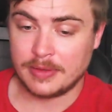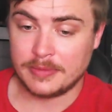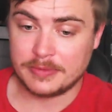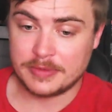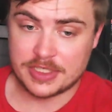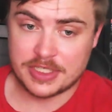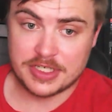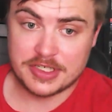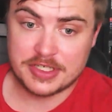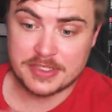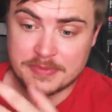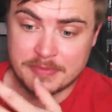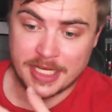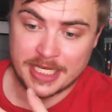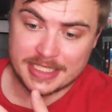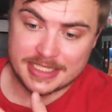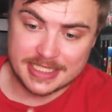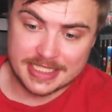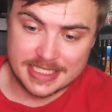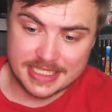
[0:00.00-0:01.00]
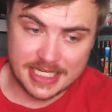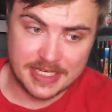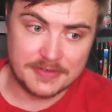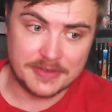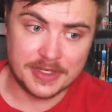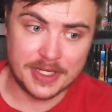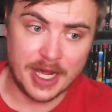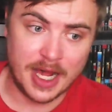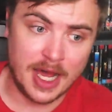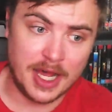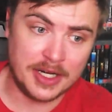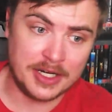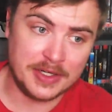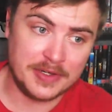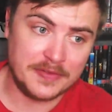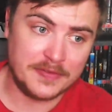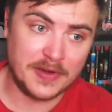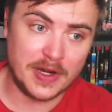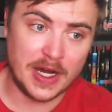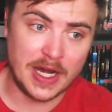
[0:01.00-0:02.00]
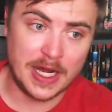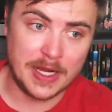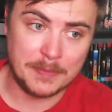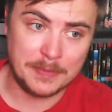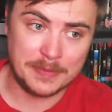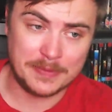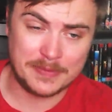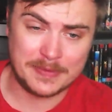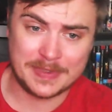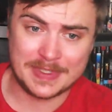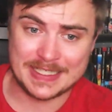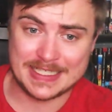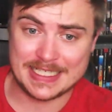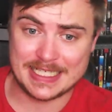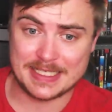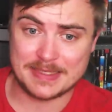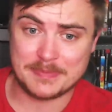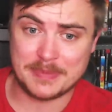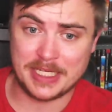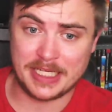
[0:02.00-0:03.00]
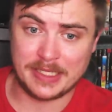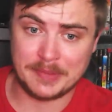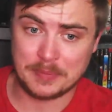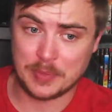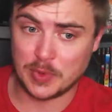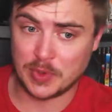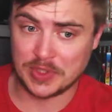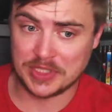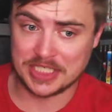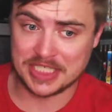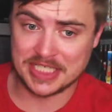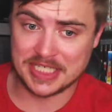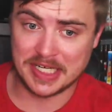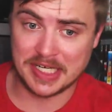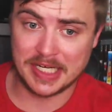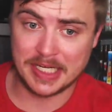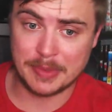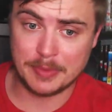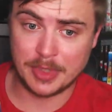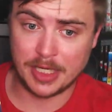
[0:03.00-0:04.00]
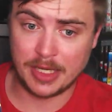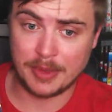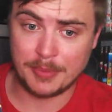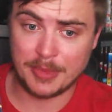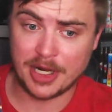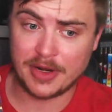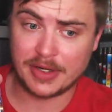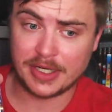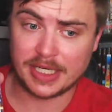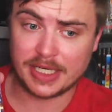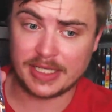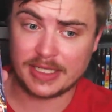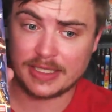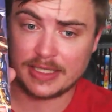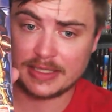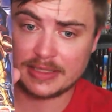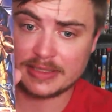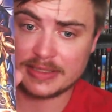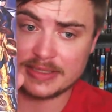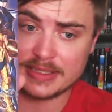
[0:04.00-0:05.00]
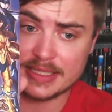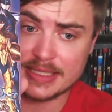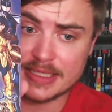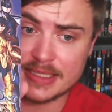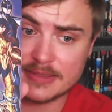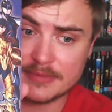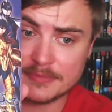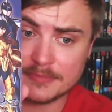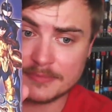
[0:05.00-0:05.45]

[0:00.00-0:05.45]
Which just makes this even harder to find because it's being more desired by American collectors.